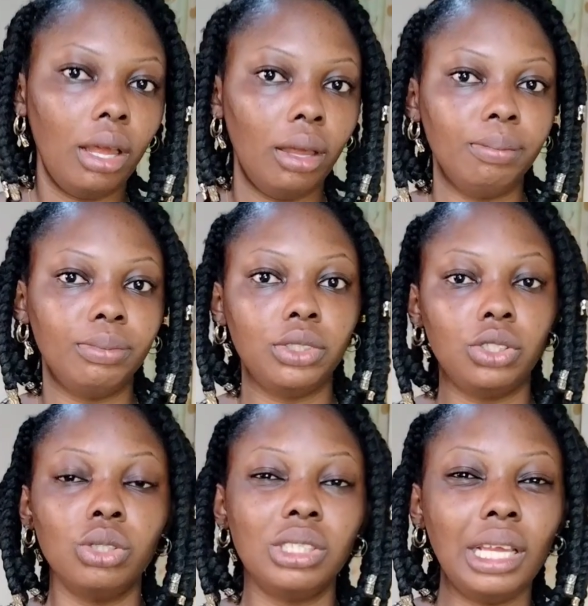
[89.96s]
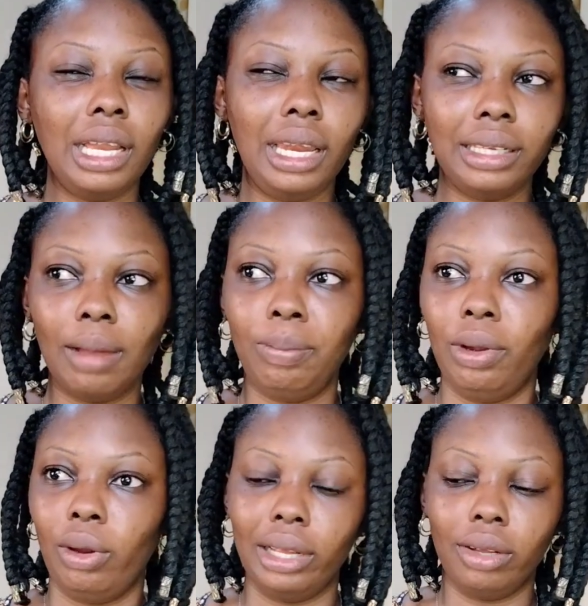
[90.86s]
She uses a leather pillow, like
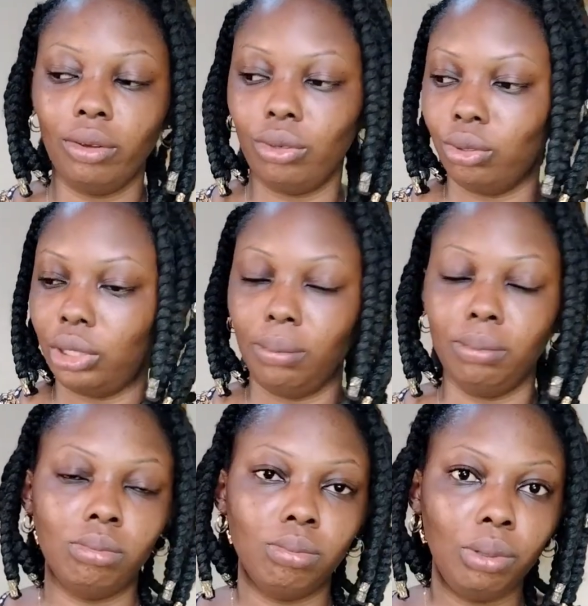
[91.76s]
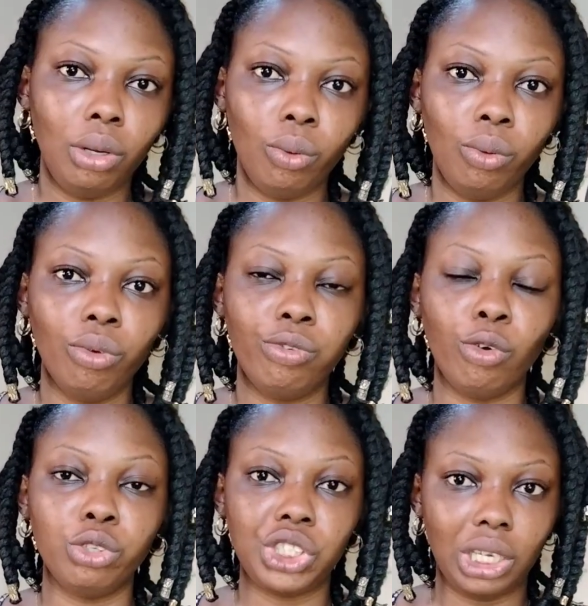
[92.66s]
all those pillow for
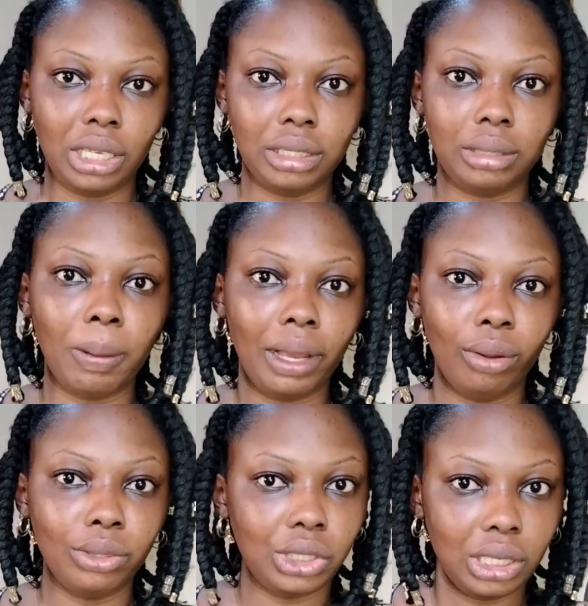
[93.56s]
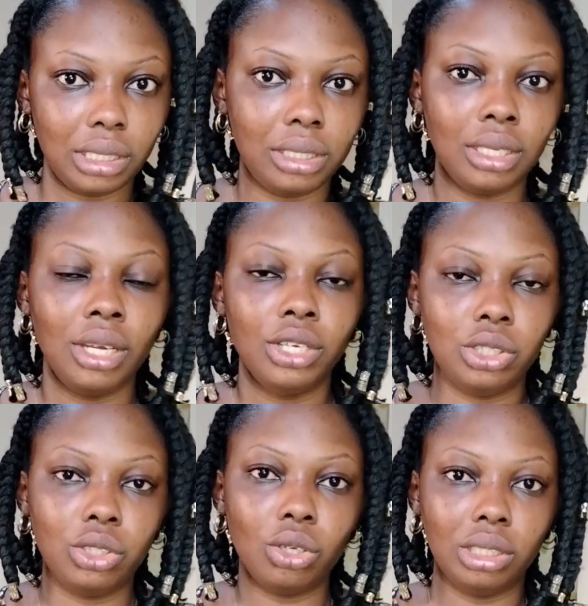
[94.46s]
chairs, parlor chairs. She
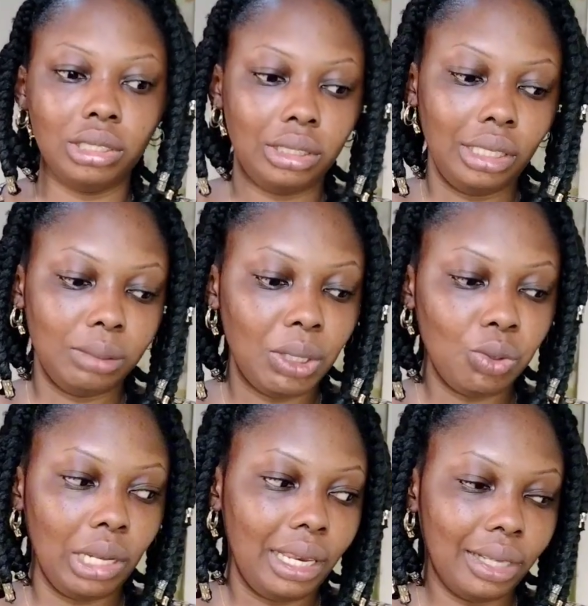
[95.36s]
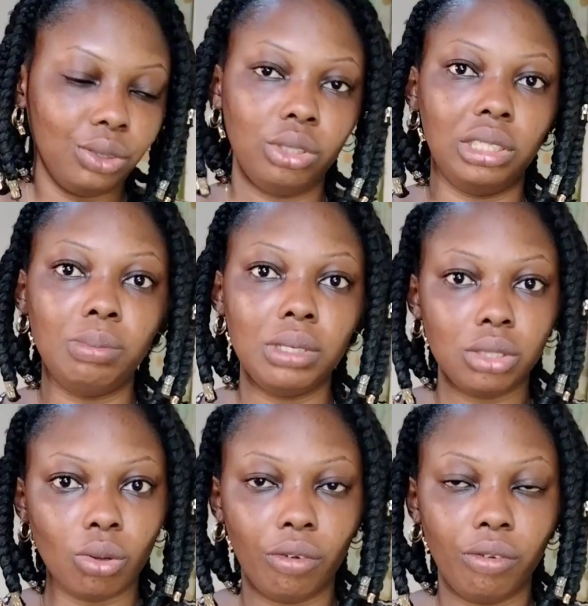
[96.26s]
just is made with leather, so it's a bit tough.
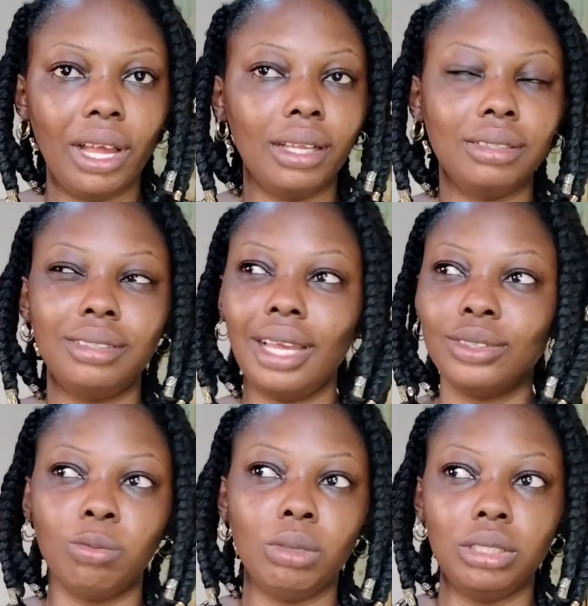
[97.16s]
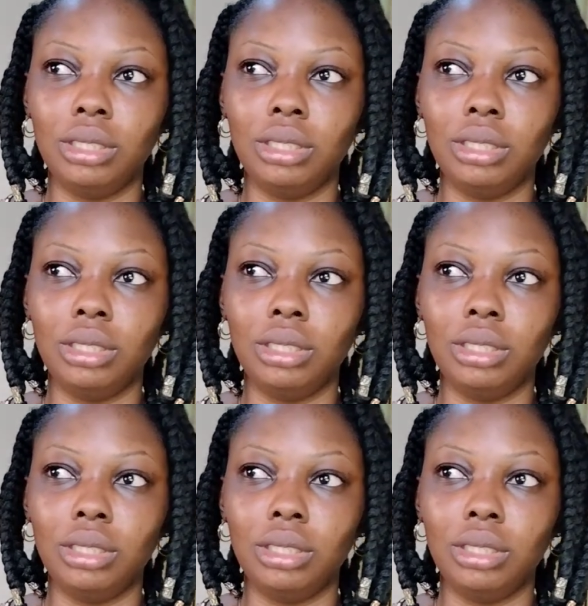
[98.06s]
And there are so many